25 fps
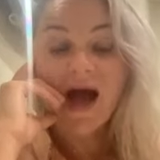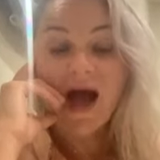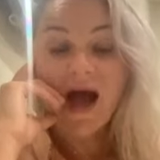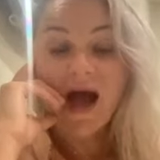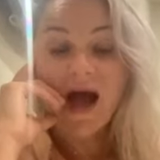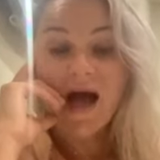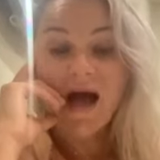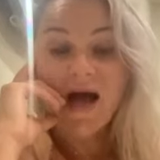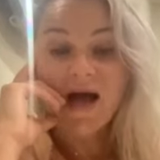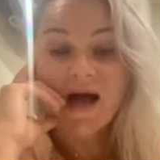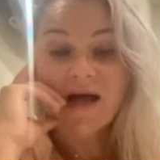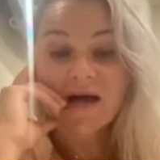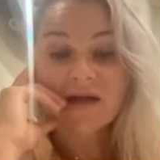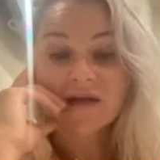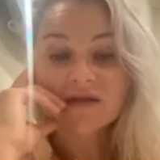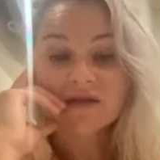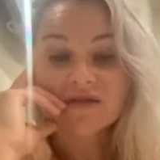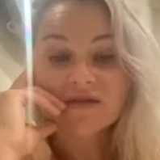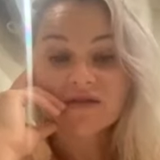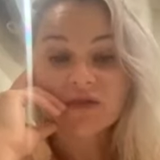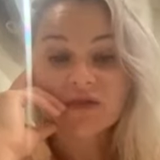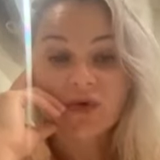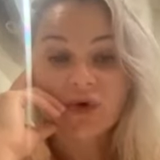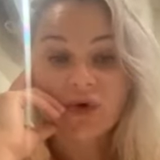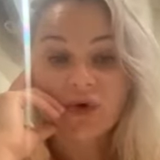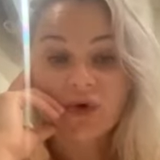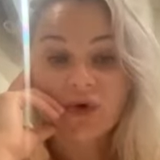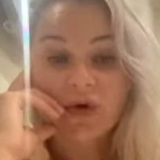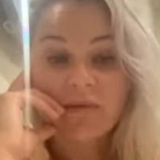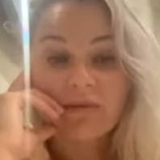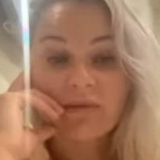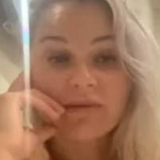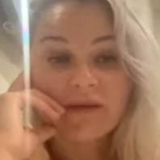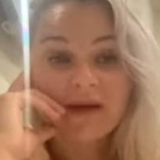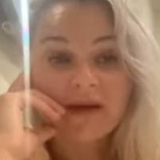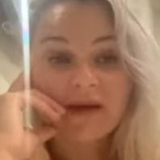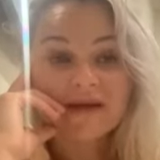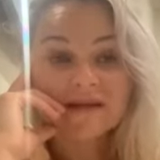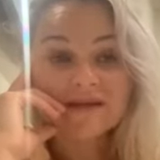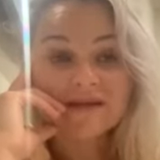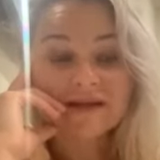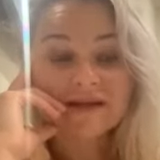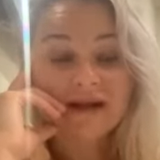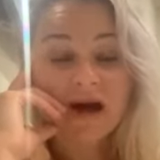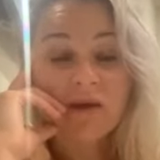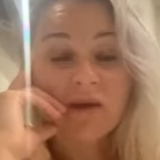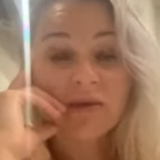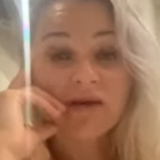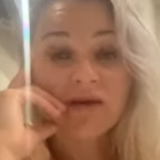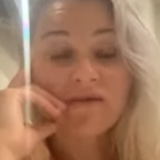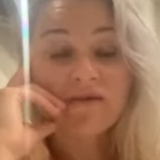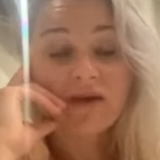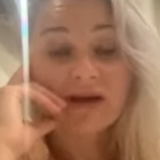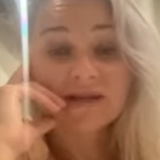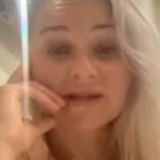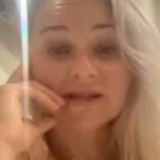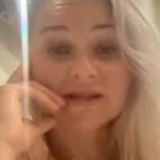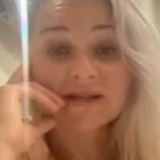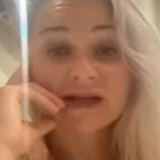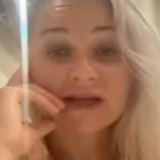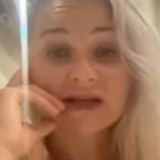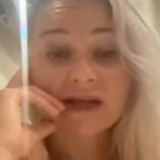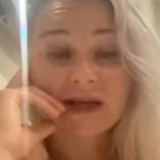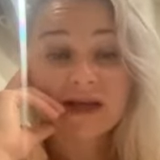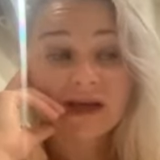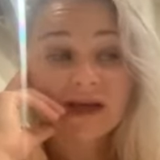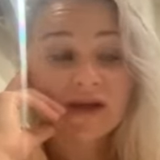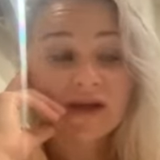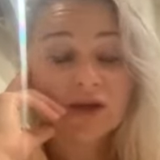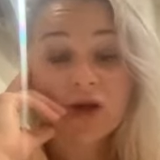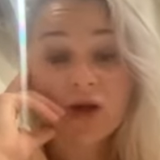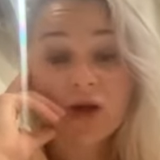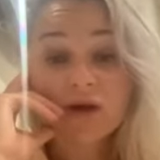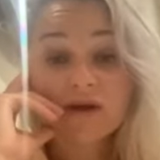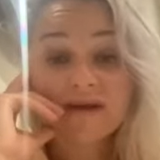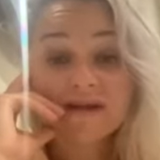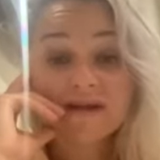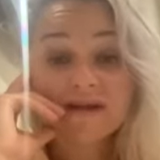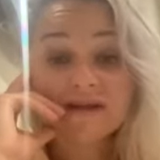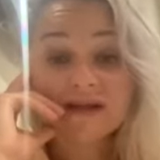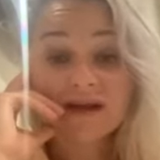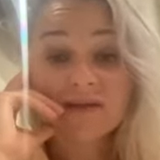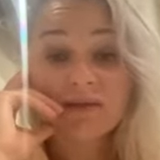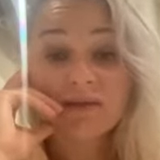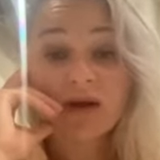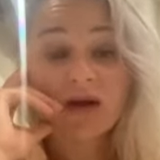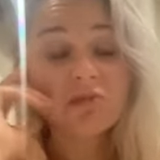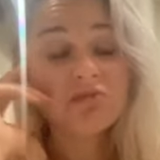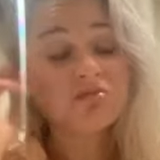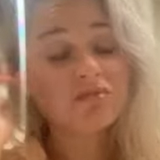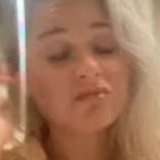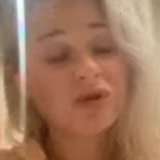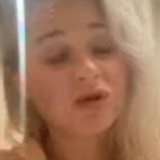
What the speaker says: and for me to now be investing in yoni steaming.